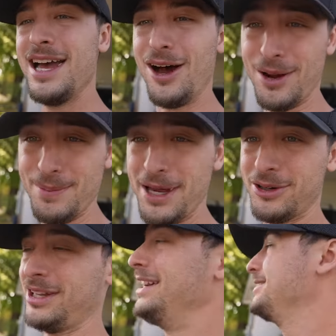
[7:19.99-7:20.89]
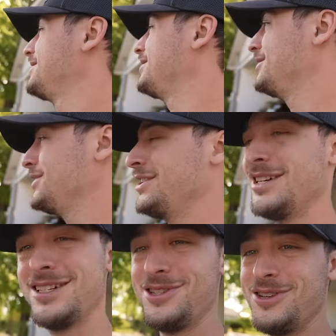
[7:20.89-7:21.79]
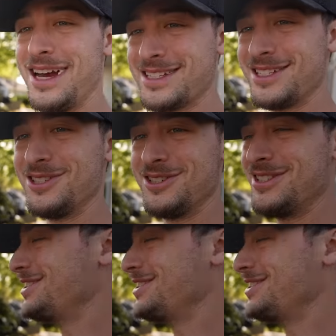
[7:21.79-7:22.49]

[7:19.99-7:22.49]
On a better lens so you guys can